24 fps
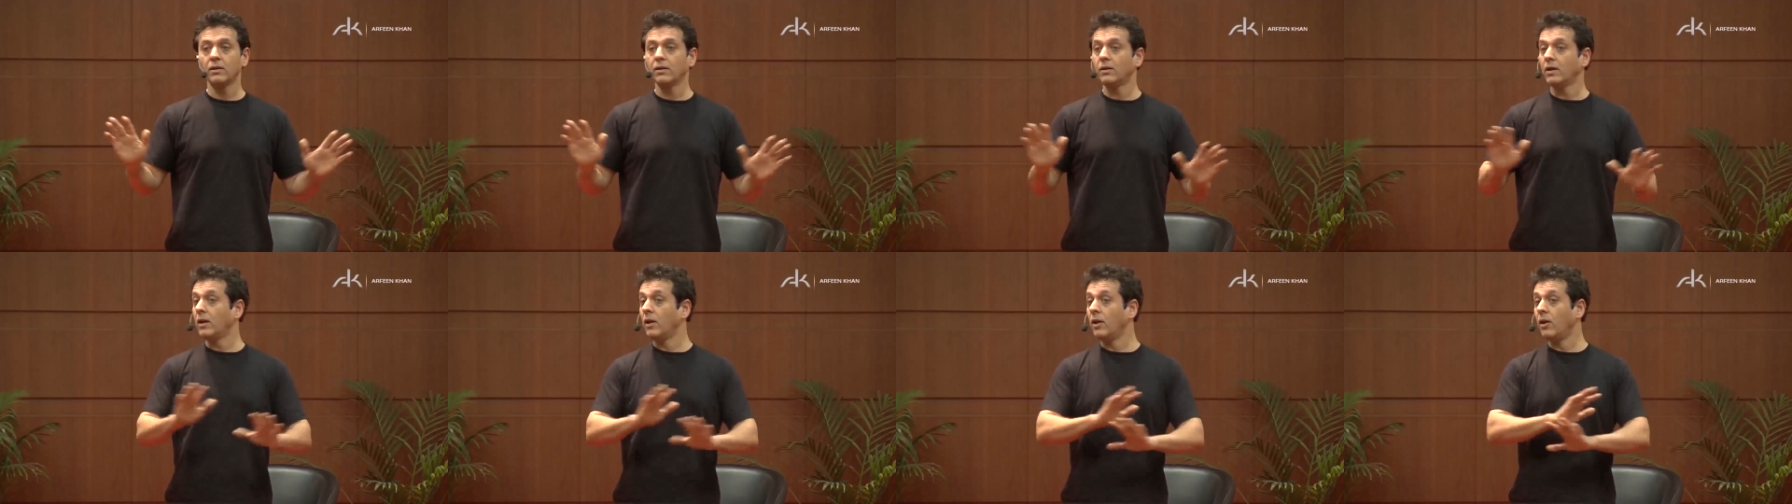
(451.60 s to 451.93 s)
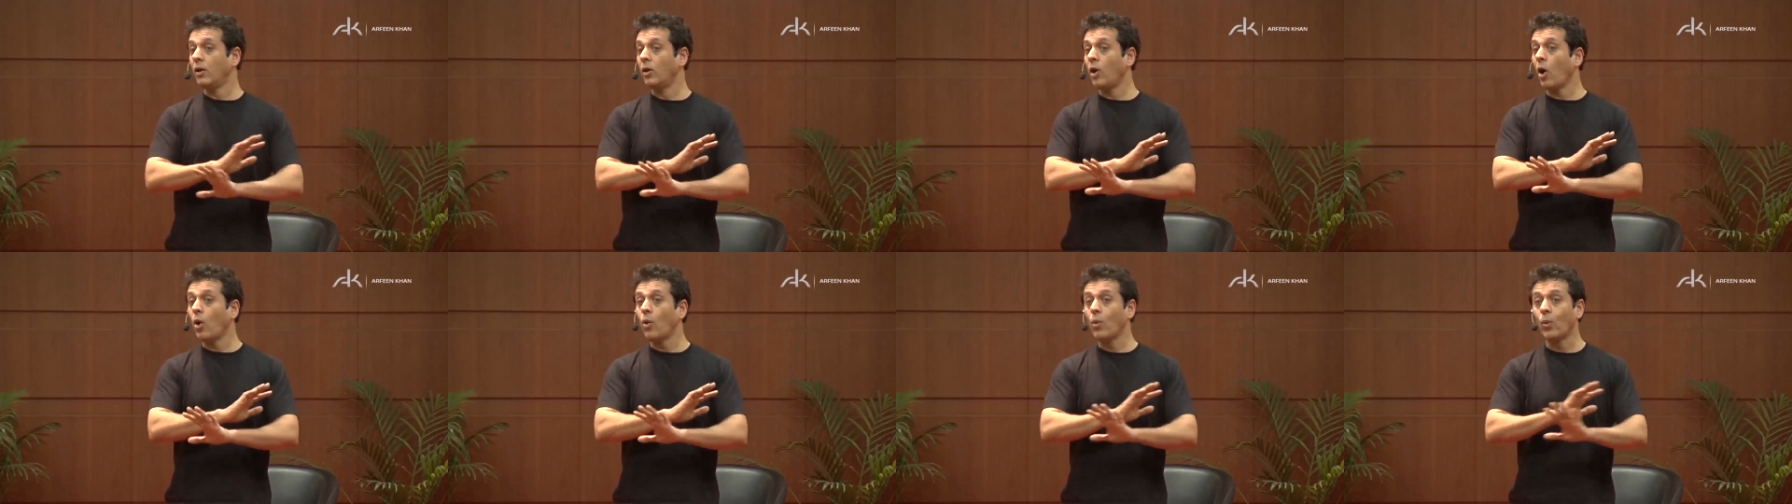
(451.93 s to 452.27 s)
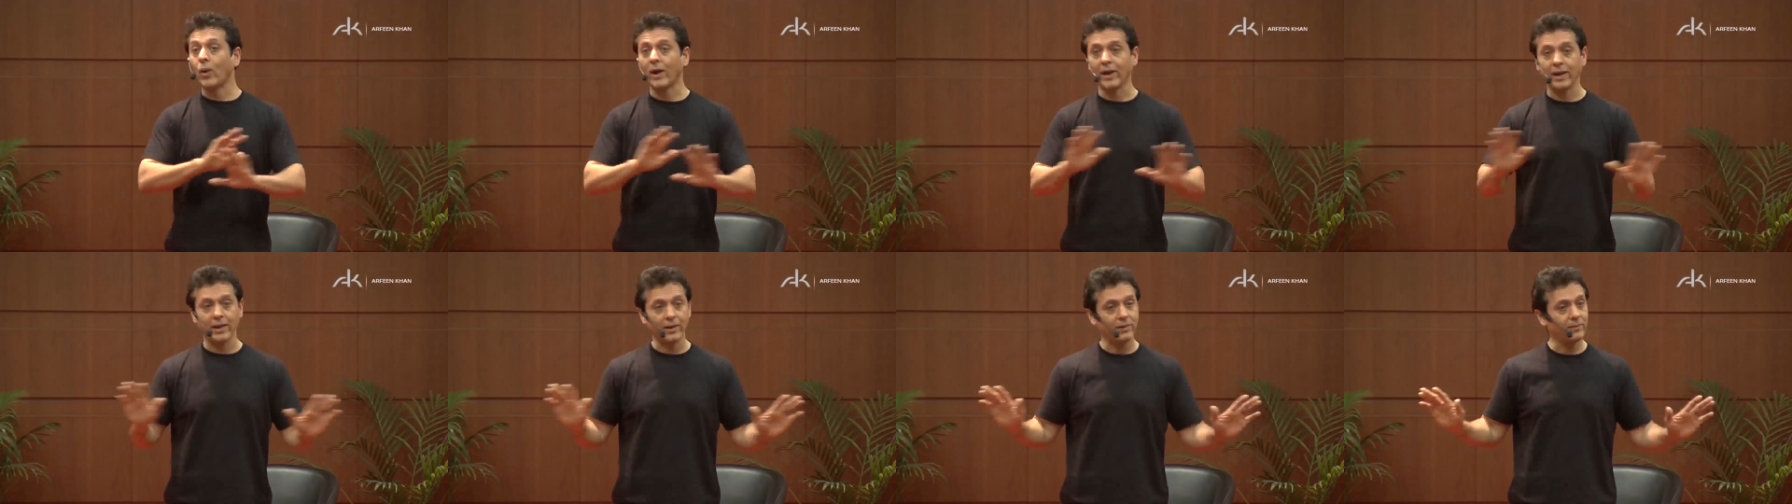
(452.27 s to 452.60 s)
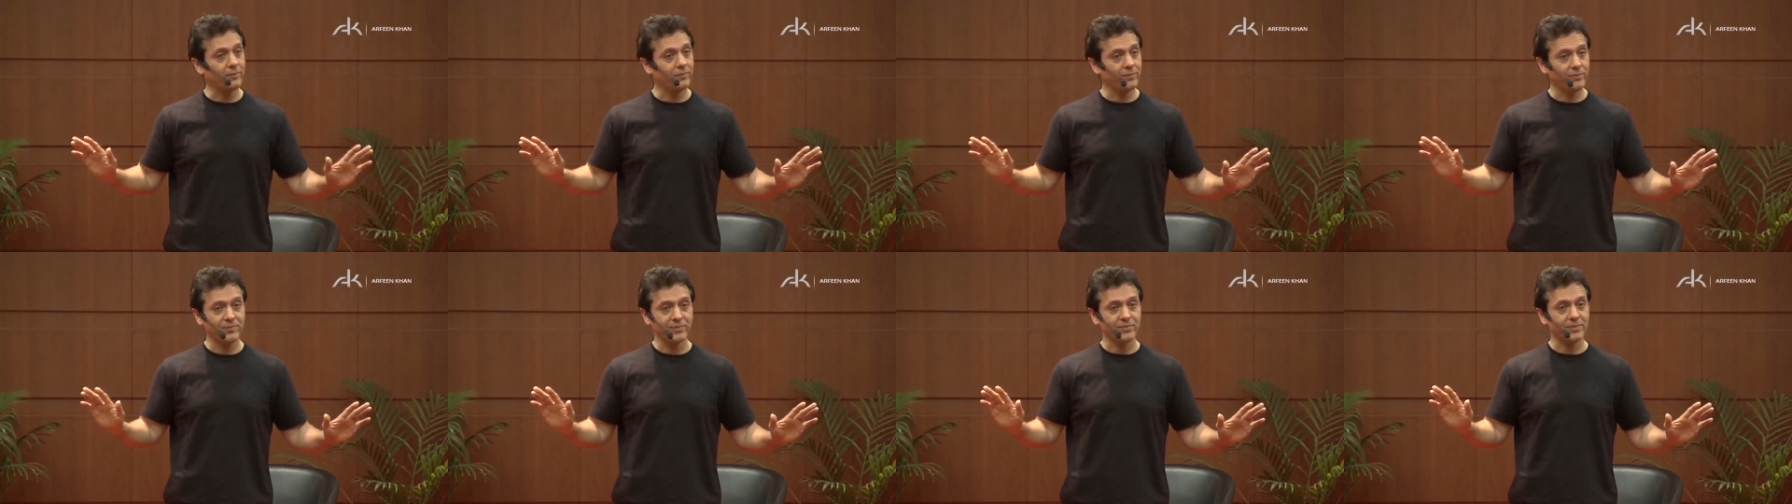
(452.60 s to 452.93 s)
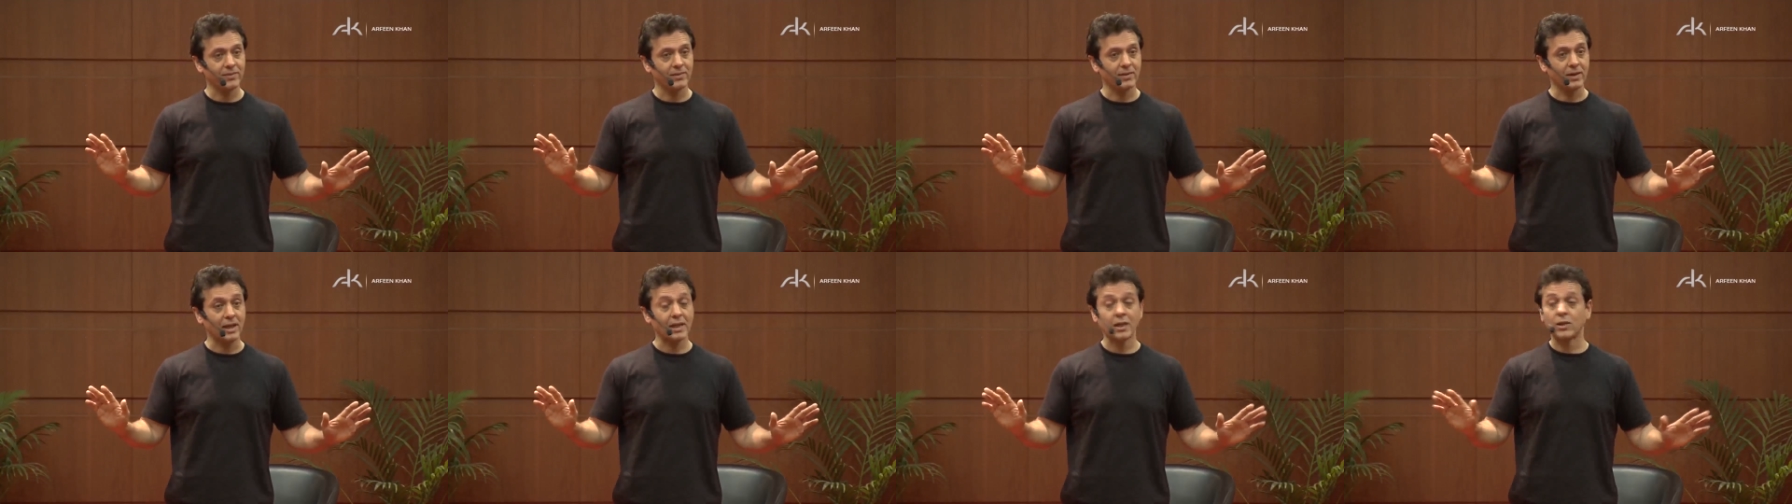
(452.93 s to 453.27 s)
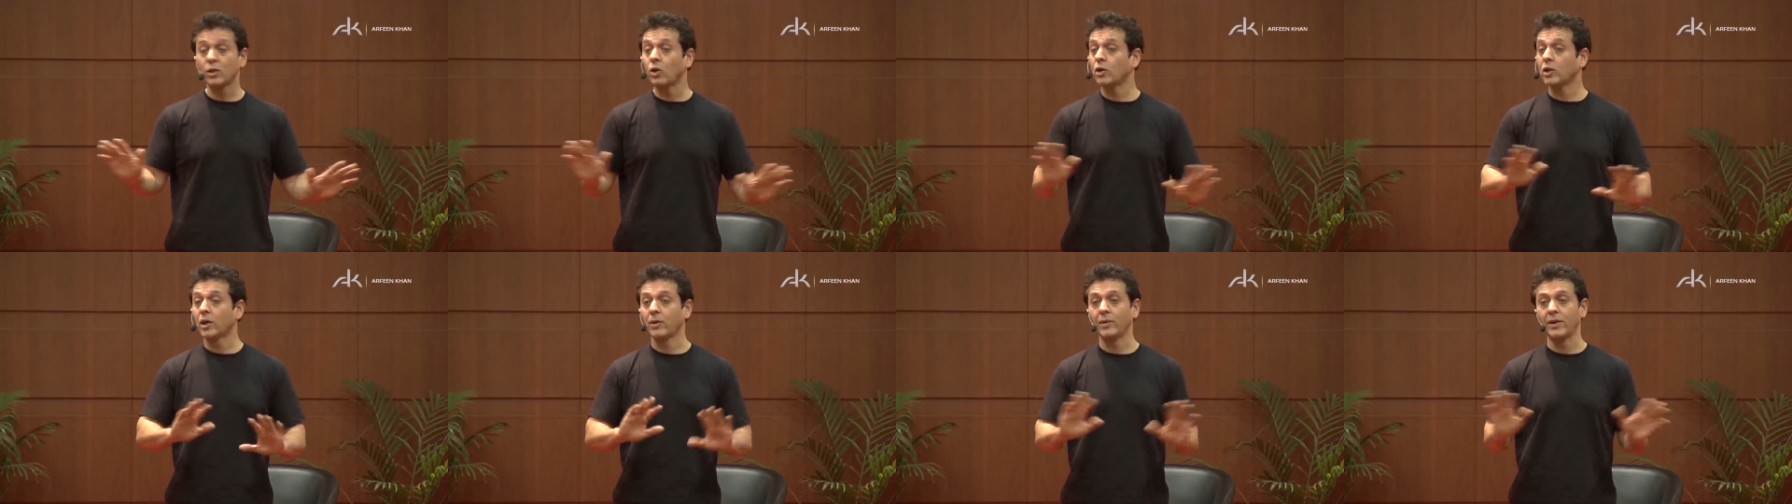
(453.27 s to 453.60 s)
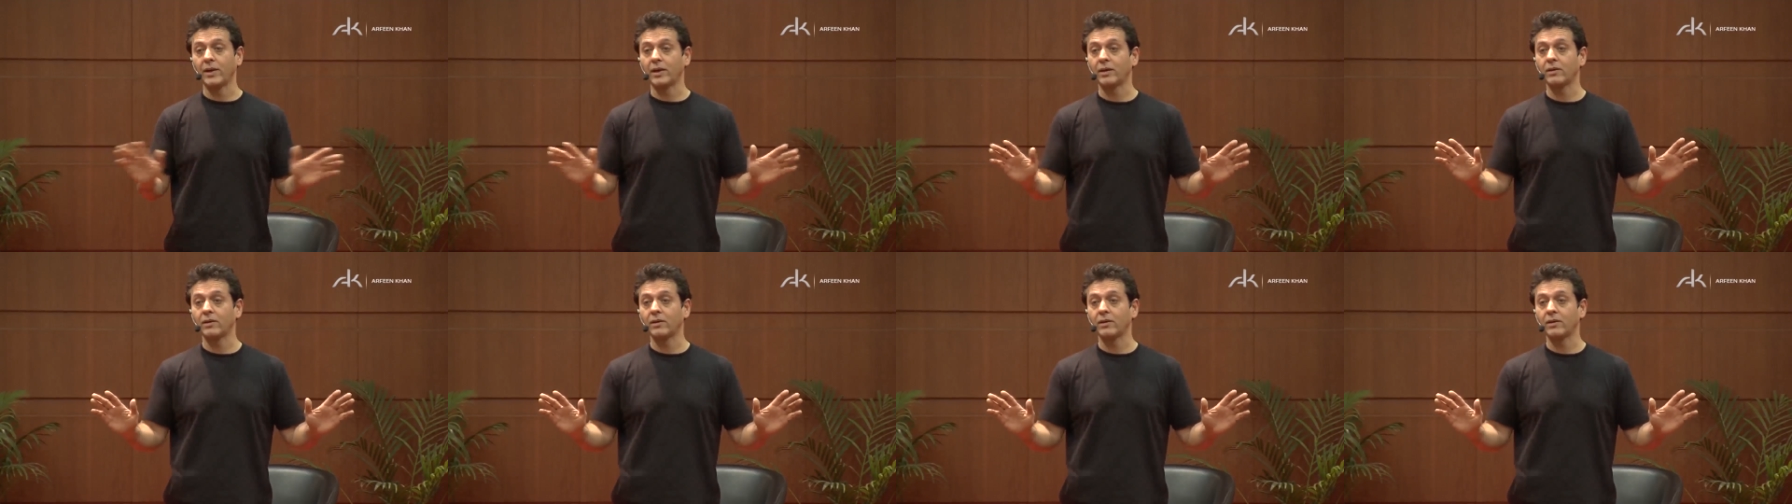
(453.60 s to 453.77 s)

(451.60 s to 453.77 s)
No way. It's not going.